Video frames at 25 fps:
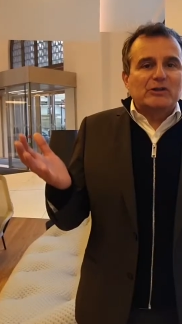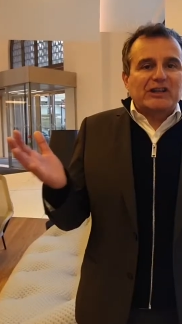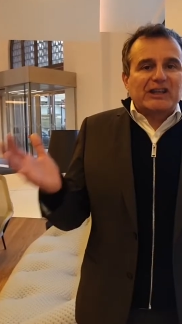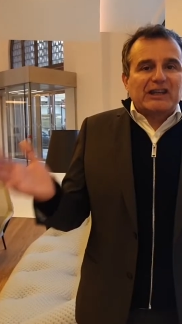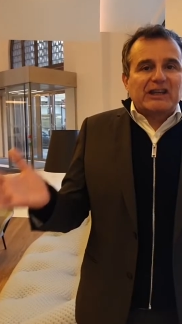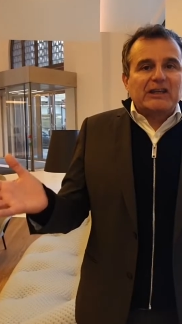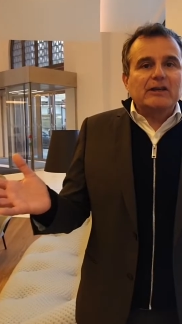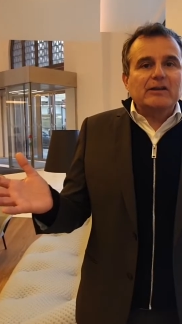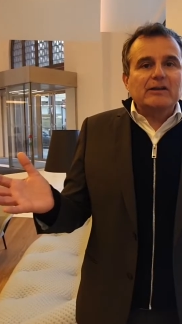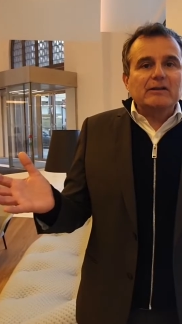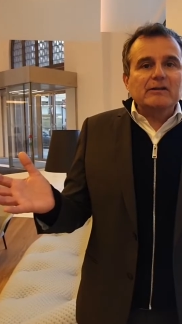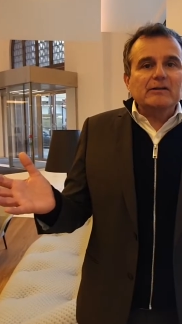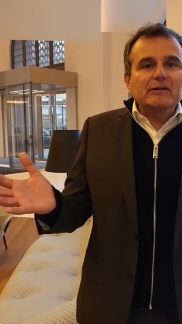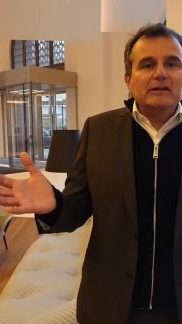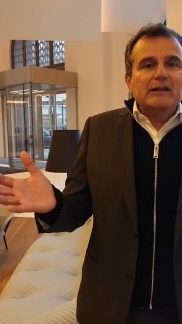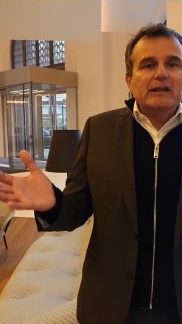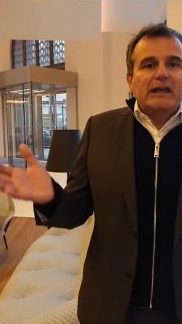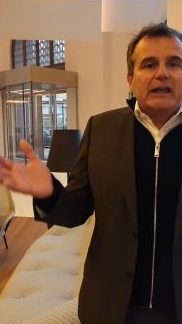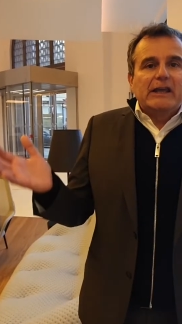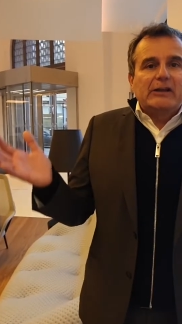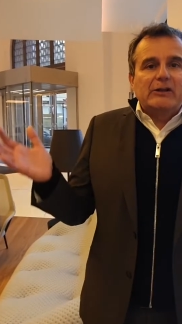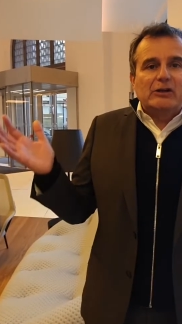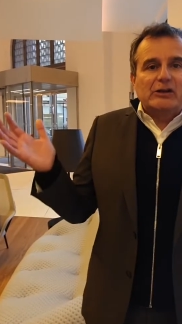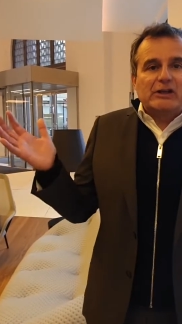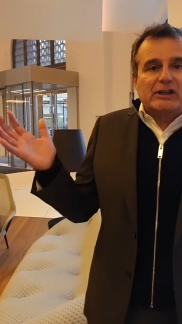here,
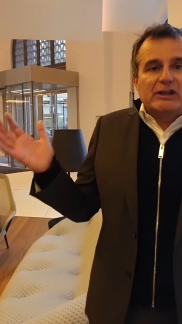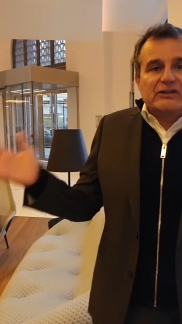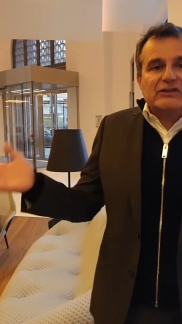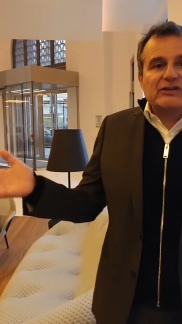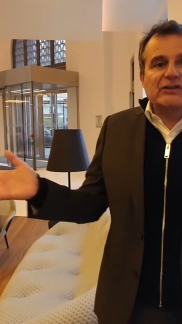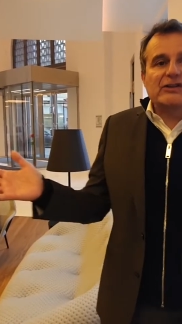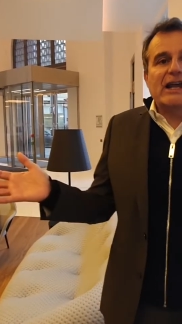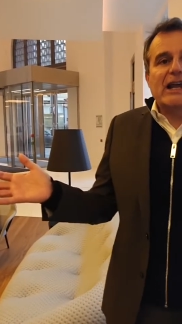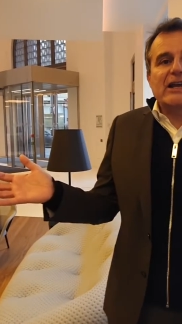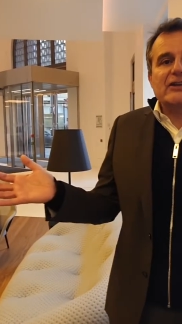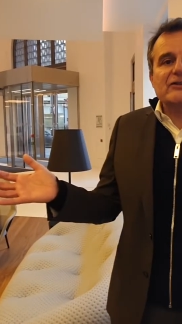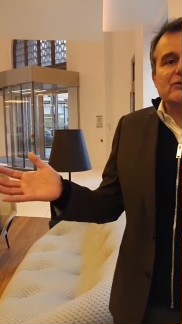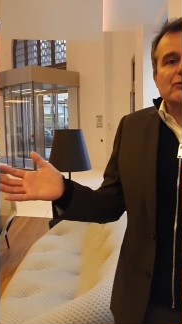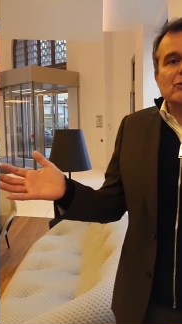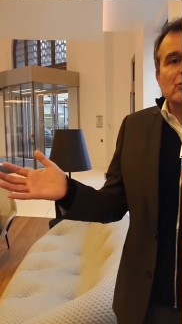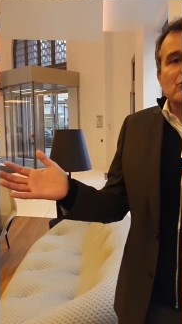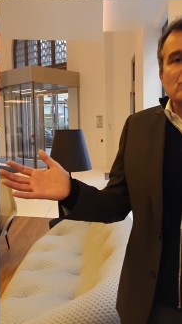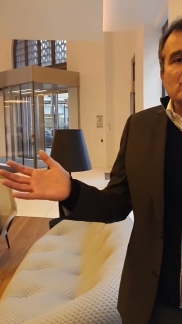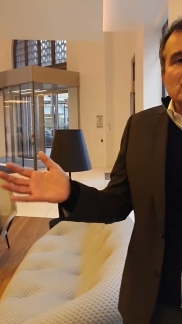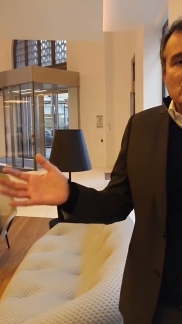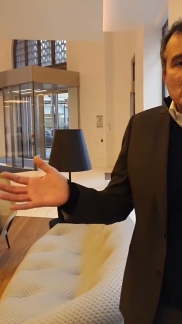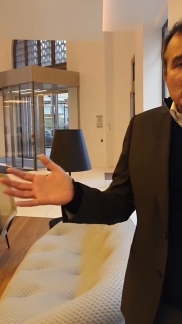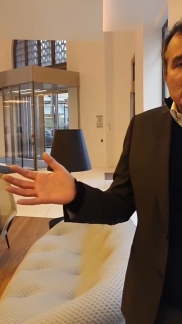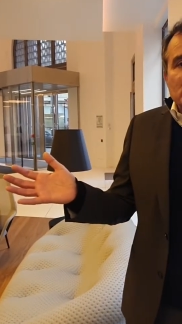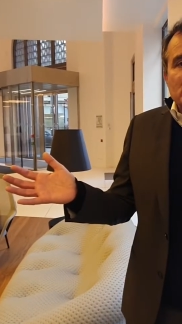in an international
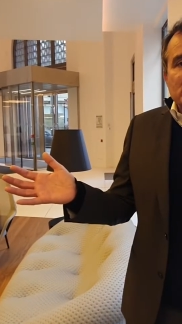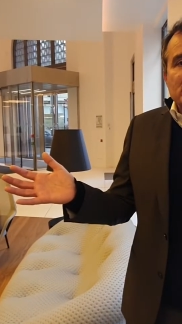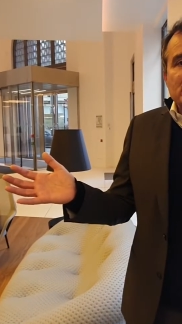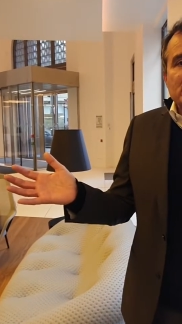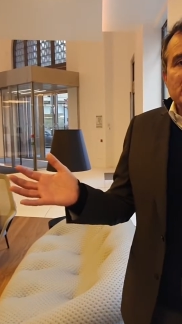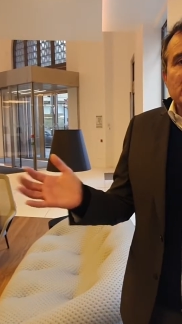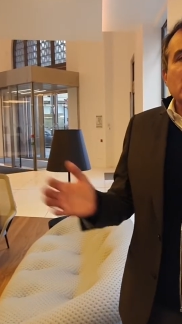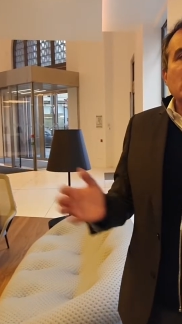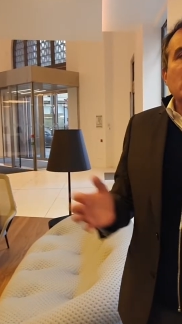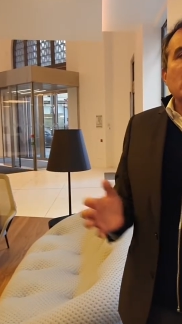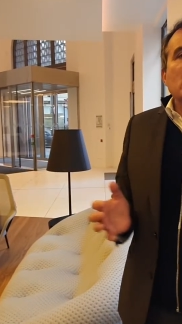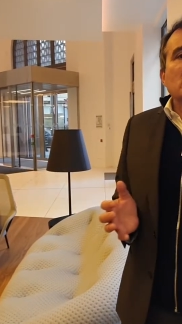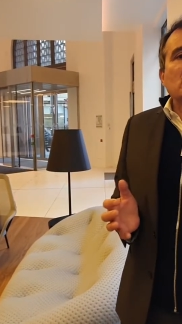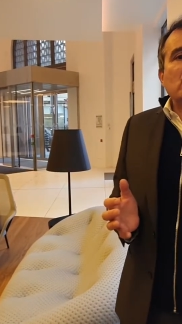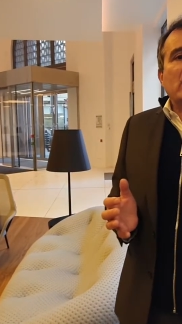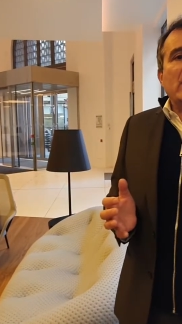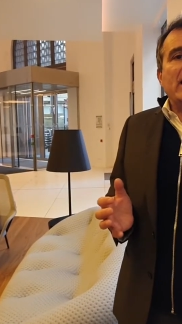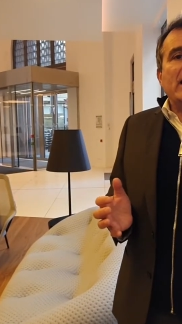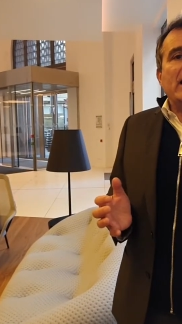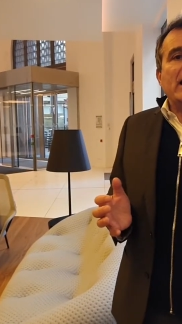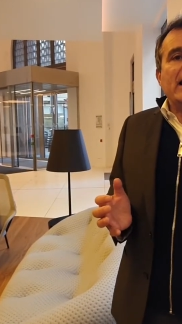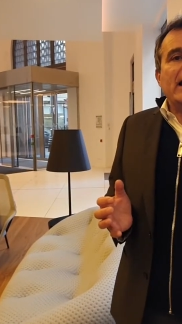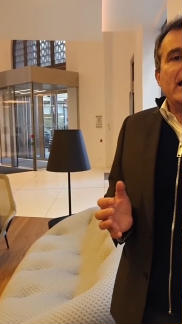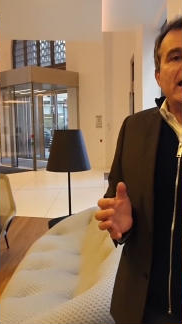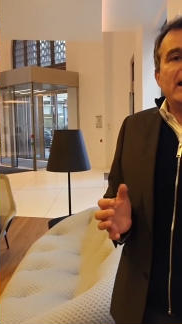group
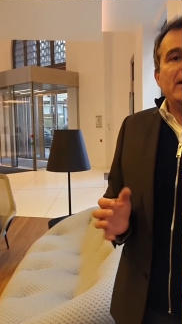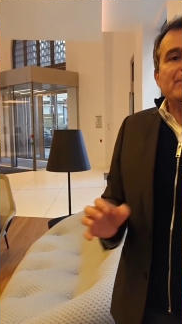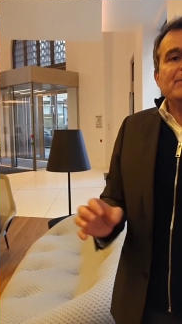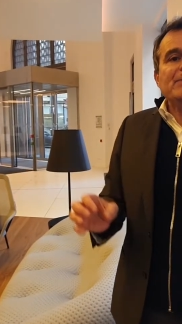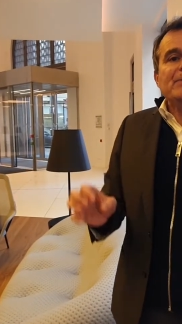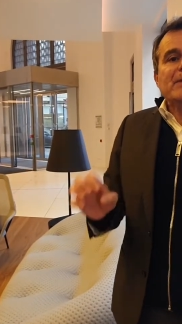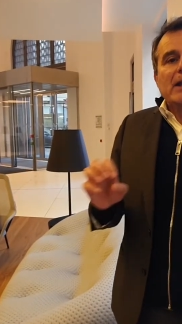where